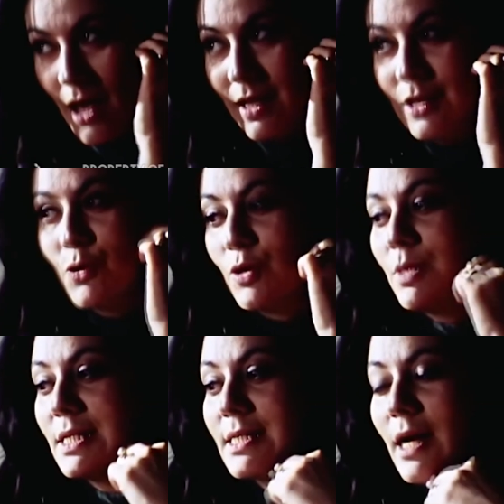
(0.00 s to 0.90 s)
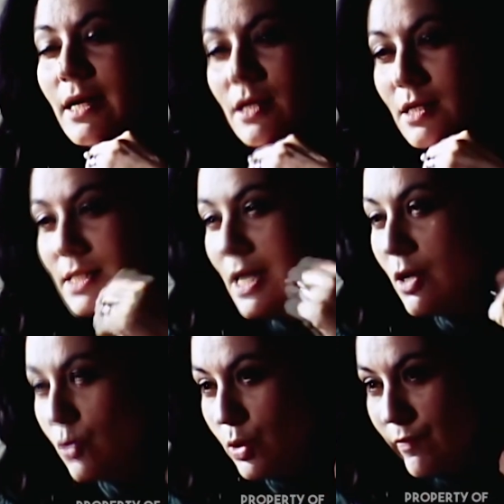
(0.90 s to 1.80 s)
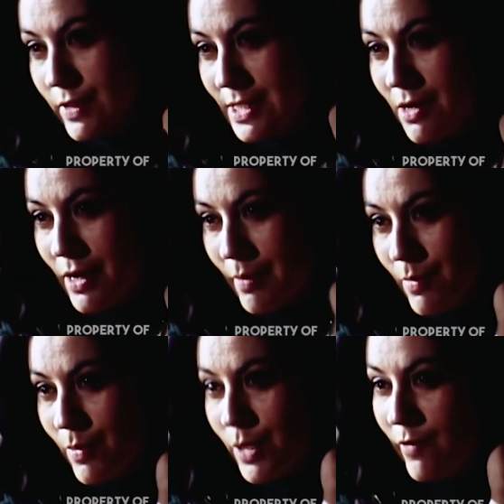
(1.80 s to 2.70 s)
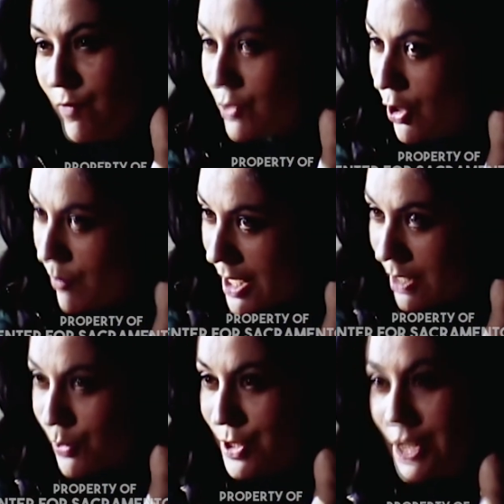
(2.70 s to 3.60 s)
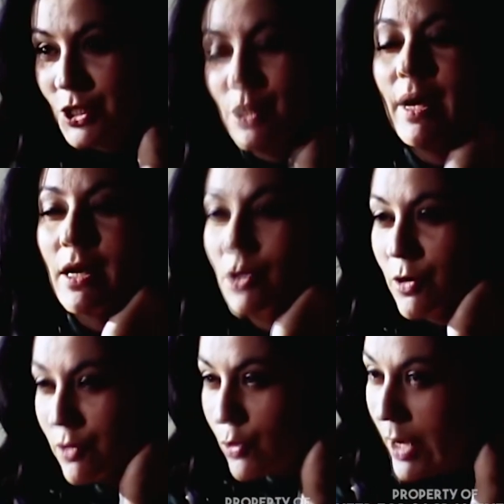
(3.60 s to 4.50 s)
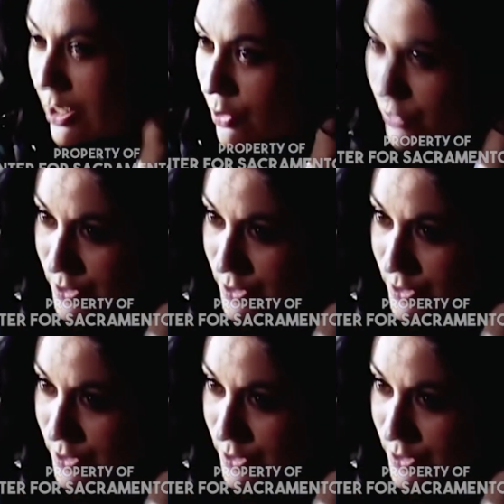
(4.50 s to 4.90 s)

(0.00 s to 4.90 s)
You can be psychic as hell all of the time, but if you don't make a prediction about an earthquake or who's